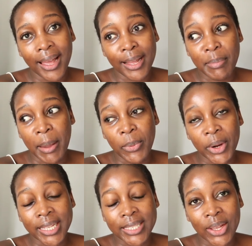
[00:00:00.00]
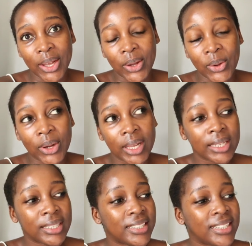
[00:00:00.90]
had my braids on
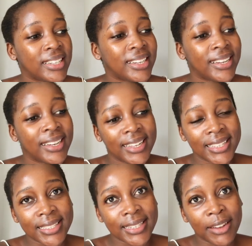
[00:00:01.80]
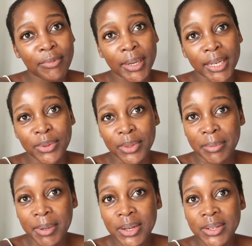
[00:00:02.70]
and stuff, but I took
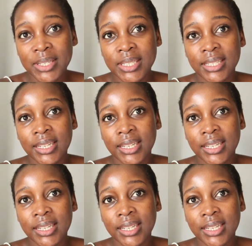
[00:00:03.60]
them out.